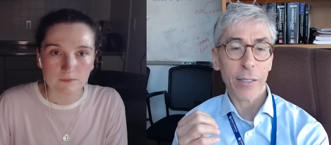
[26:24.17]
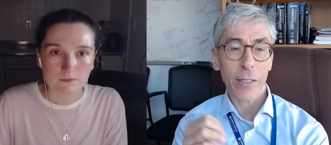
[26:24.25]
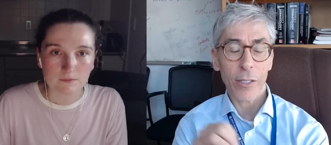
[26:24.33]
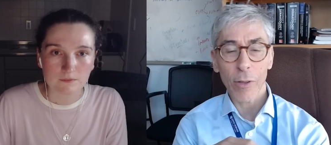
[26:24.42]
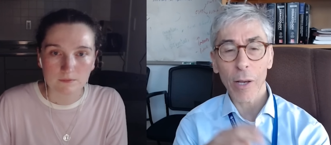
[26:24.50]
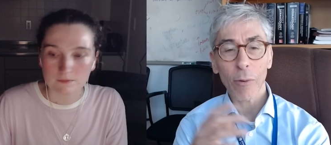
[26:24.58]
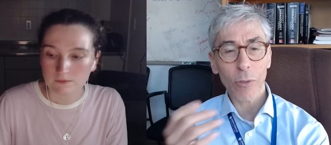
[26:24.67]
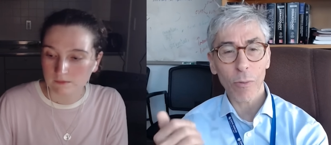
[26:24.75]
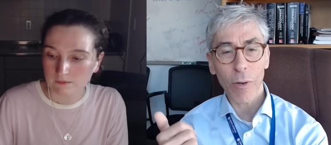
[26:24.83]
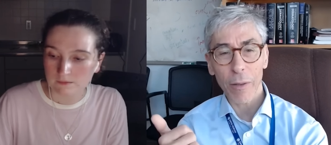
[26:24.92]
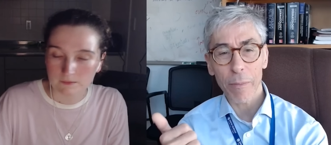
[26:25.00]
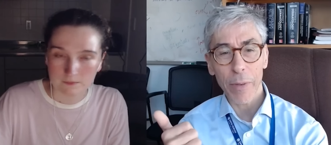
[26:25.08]
Speaker 1: so that was
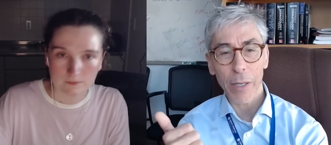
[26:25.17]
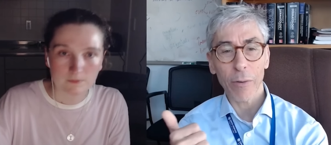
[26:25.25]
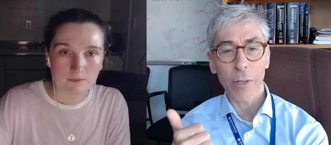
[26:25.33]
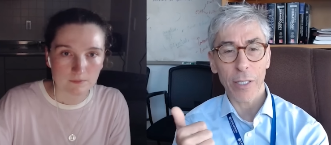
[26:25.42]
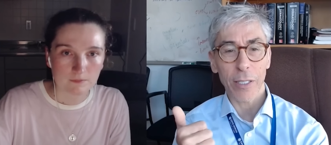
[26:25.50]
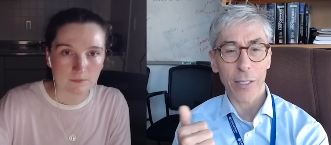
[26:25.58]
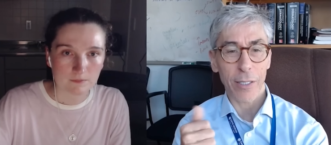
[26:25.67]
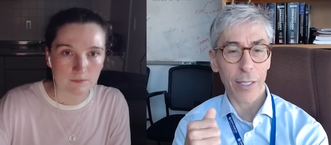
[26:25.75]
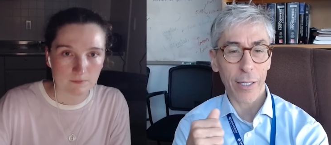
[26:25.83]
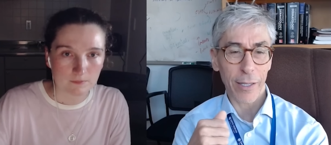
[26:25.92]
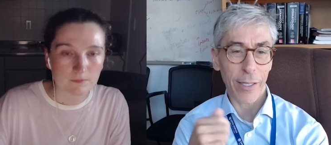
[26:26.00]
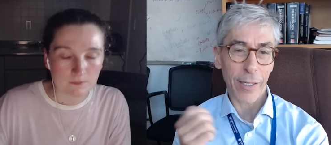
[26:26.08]
one of the big reasons
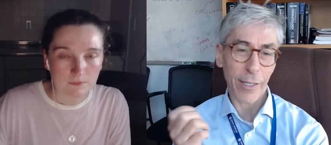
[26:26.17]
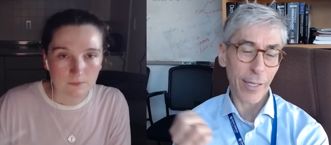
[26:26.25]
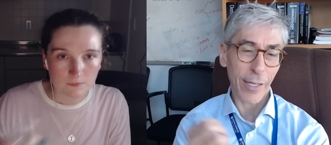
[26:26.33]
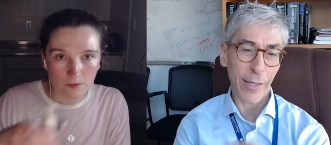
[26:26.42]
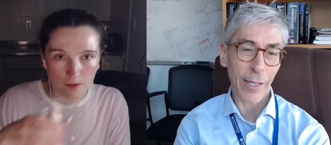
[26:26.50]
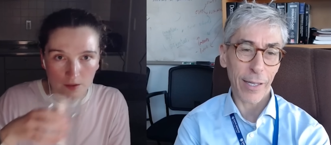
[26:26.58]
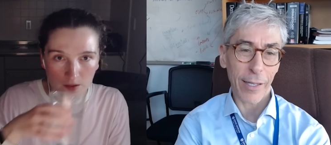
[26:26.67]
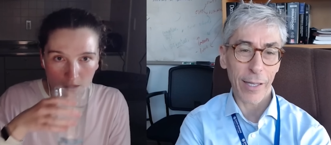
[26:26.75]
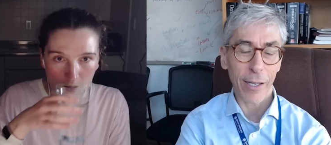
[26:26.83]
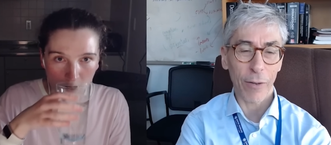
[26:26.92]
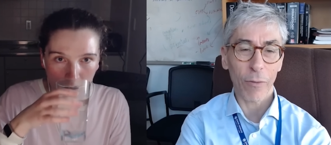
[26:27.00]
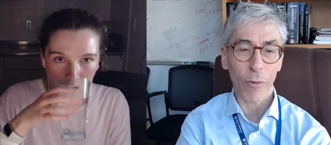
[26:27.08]
that that, that they,
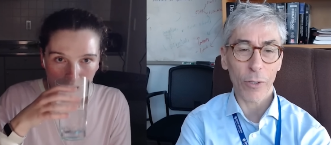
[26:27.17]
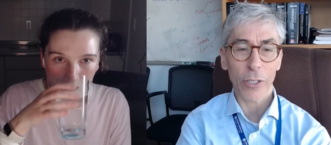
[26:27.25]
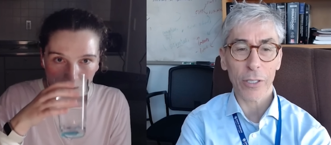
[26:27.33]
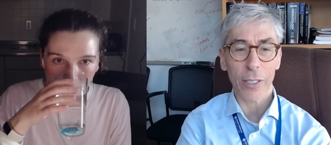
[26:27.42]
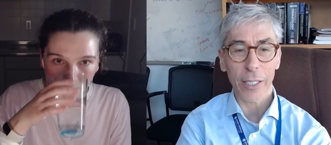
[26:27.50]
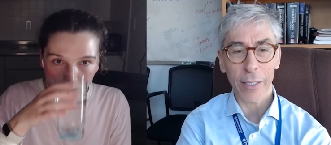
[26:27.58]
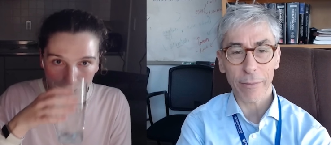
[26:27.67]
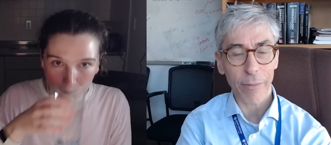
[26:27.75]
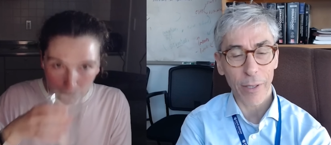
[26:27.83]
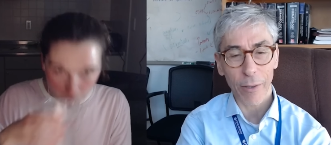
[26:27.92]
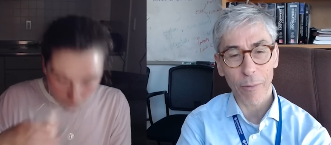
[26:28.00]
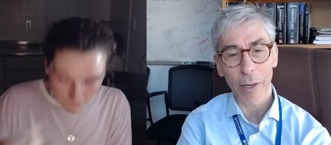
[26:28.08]
they unfortunately
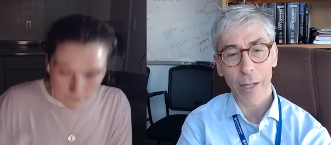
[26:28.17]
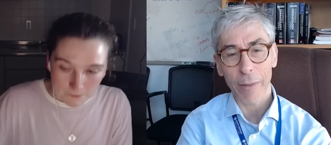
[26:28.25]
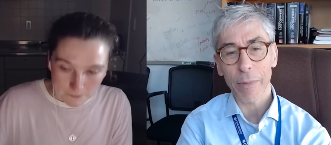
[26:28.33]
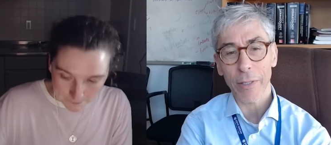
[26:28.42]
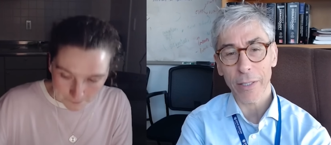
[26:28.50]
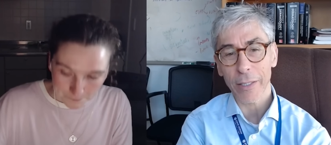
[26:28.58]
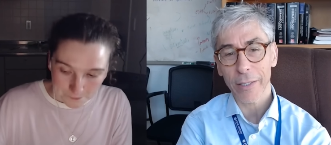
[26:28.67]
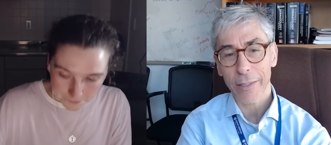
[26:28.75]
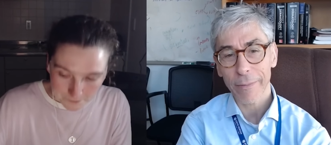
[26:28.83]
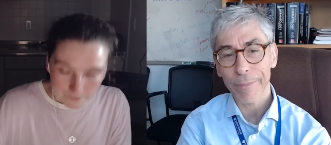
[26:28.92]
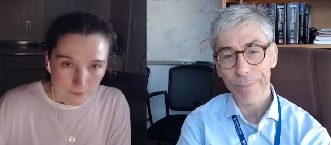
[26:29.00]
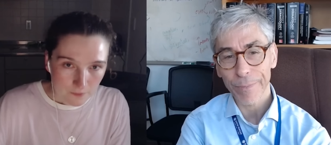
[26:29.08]
uh, went out of
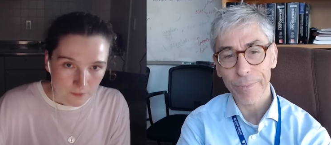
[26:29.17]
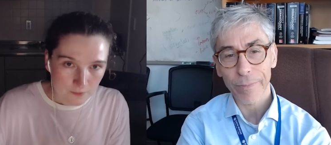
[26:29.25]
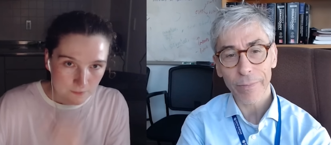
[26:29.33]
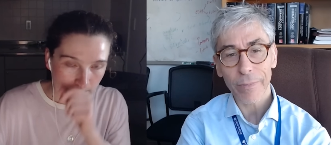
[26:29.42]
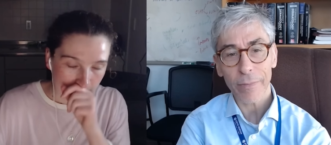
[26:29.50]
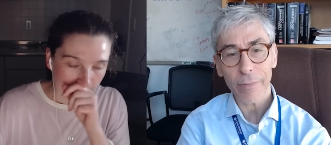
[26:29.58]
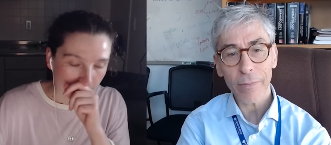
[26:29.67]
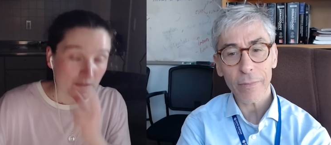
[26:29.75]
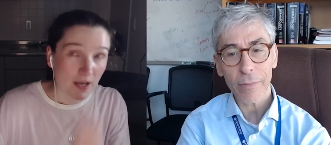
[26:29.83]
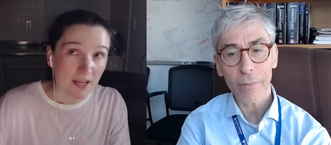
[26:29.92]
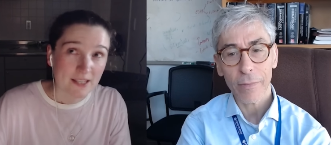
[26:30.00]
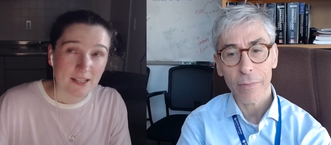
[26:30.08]
business.
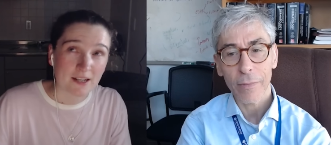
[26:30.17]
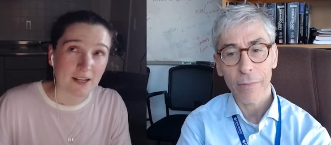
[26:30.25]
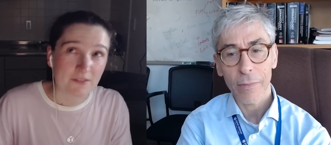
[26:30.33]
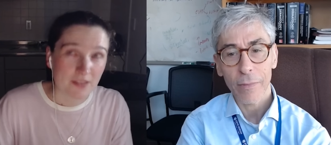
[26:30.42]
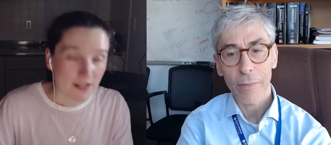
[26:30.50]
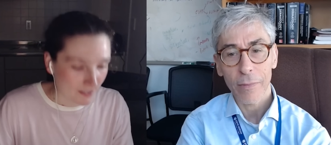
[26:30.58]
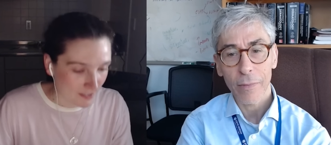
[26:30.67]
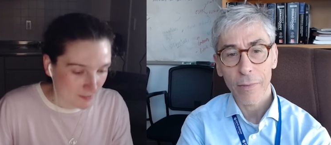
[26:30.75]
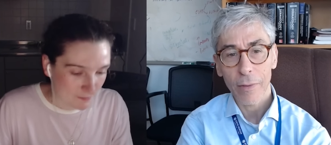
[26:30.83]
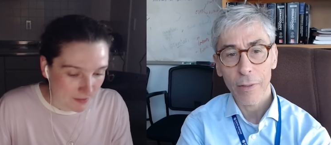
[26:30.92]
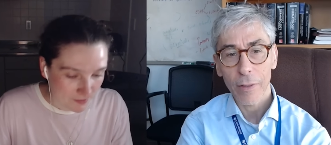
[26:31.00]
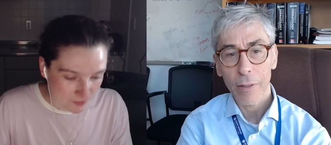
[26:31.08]
Speaker 2: I guess that kind of then
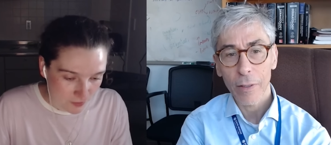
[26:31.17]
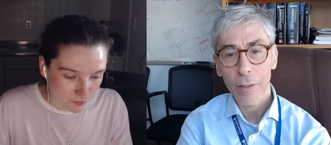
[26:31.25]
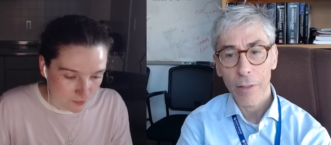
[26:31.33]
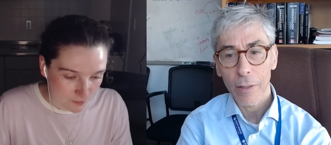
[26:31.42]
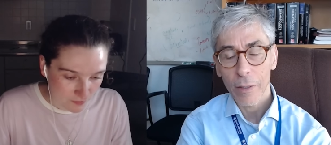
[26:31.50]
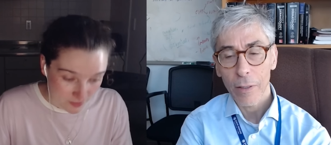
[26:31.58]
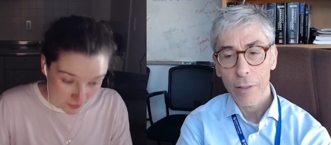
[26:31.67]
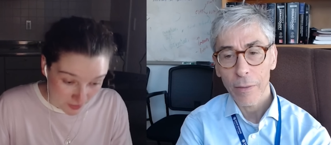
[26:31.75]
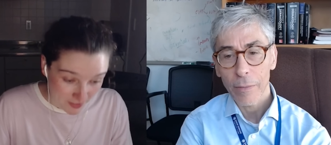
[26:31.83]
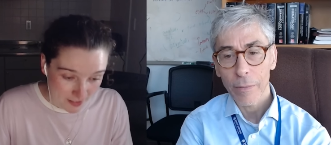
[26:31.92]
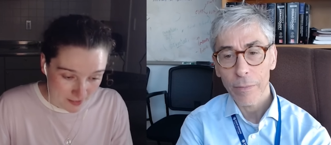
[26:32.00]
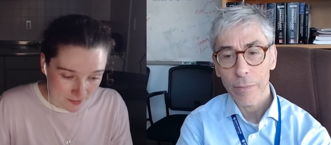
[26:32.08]
leads back to your
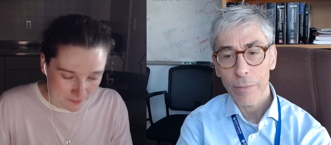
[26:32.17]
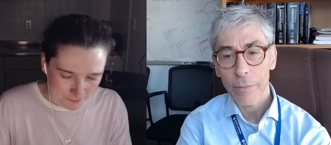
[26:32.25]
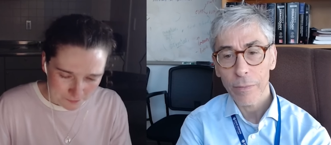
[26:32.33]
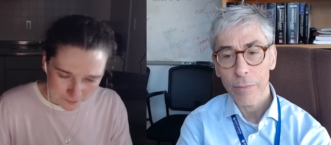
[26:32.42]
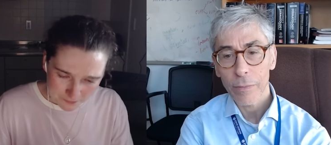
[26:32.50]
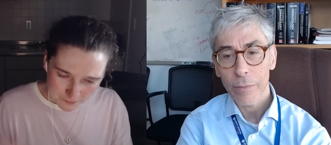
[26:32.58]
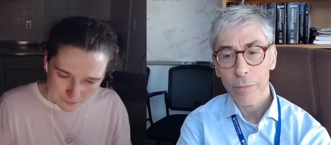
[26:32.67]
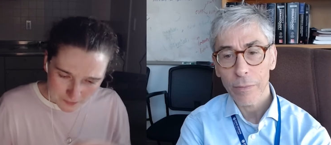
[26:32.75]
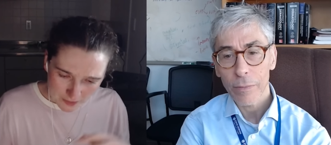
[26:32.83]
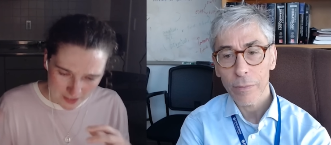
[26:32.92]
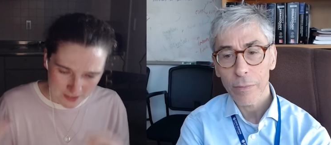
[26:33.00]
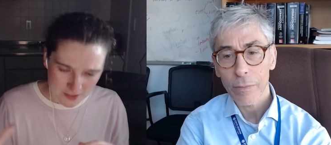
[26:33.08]
study then,
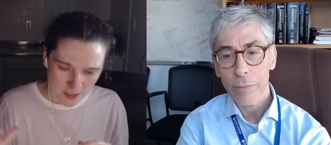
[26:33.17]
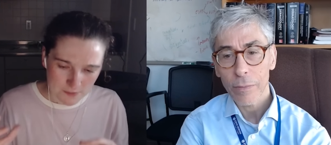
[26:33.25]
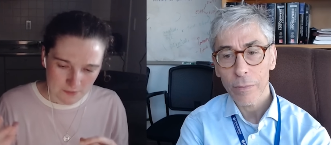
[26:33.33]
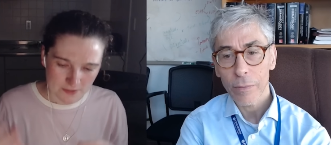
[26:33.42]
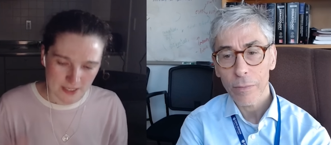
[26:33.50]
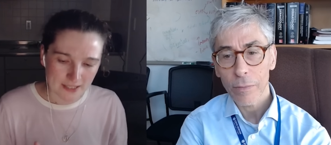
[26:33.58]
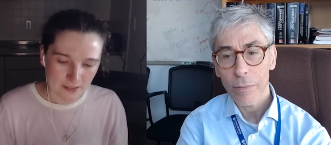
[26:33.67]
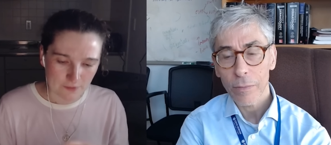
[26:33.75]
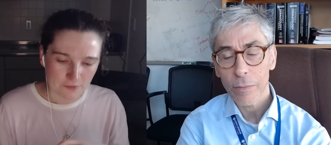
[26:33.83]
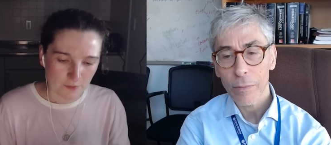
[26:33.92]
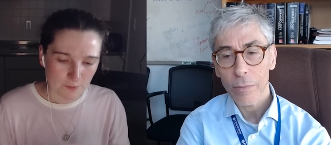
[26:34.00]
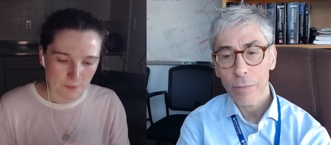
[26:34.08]
and in terms of
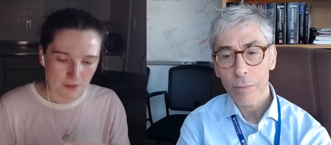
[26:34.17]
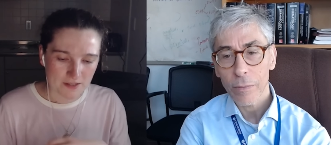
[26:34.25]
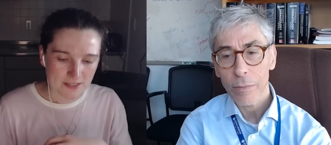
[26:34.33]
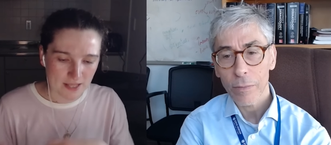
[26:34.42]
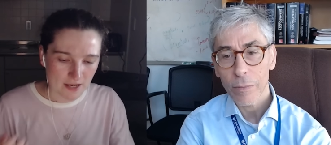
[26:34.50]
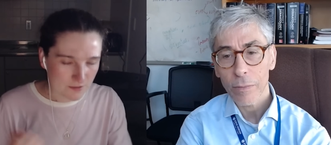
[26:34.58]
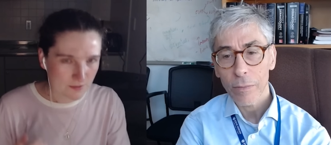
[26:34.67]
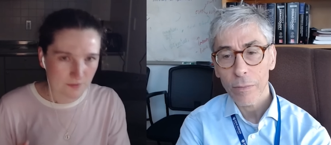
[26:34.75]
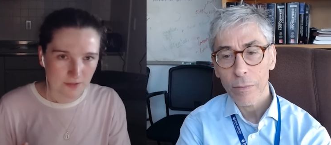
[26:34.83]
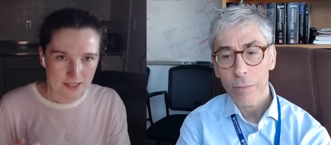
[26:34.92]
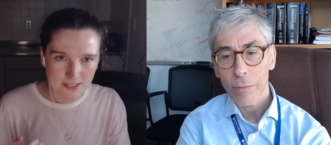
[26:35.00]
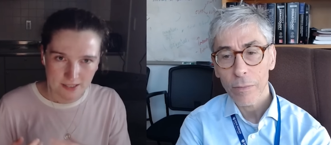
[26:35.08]
taking fibroblasts out
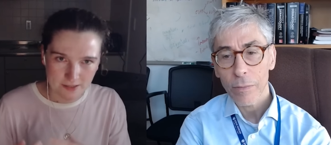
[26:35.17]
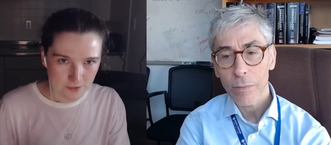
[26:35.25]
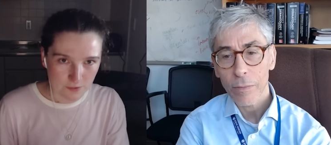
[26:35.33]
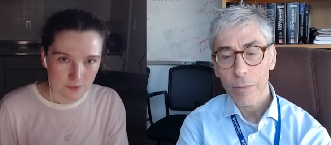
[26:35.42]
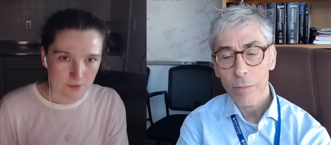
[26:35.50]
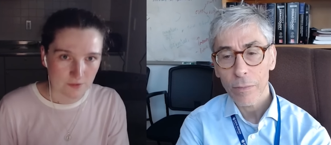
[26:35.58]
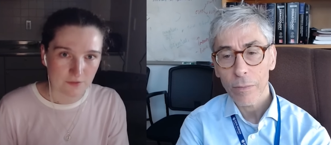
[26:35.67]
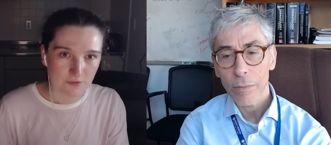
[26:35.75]
of let's say the soles of the